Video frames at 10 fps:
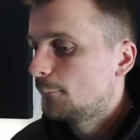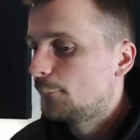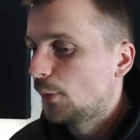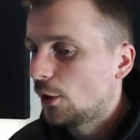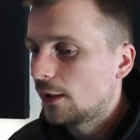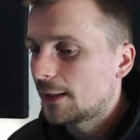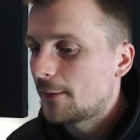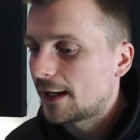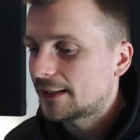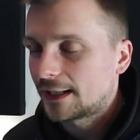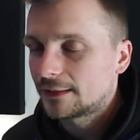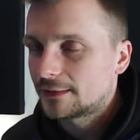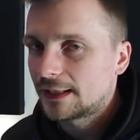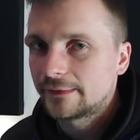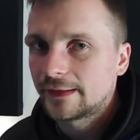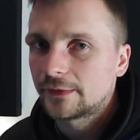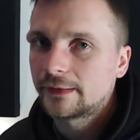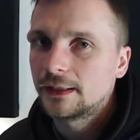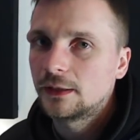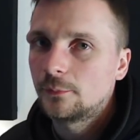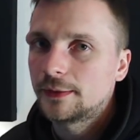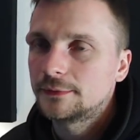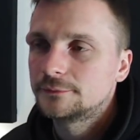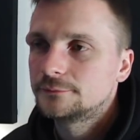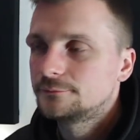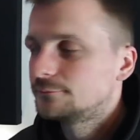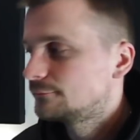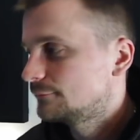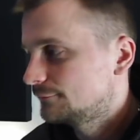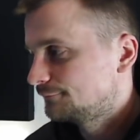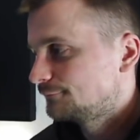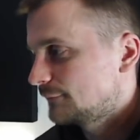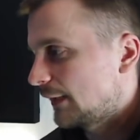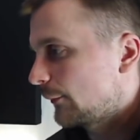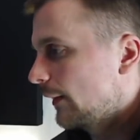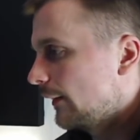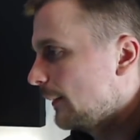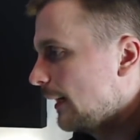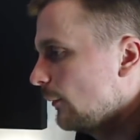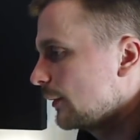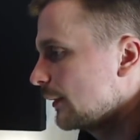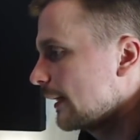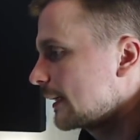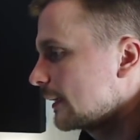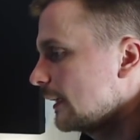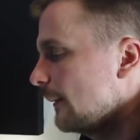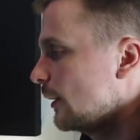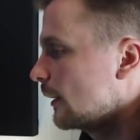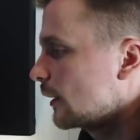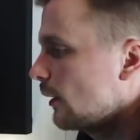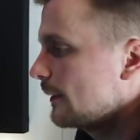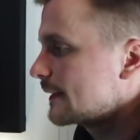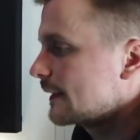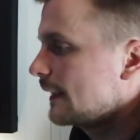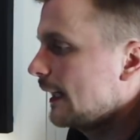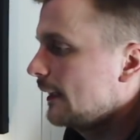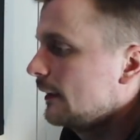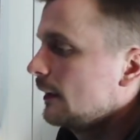But he might dig his heels in a little bit. That's where I'm at. What do you reckon? Let me know in comments and that.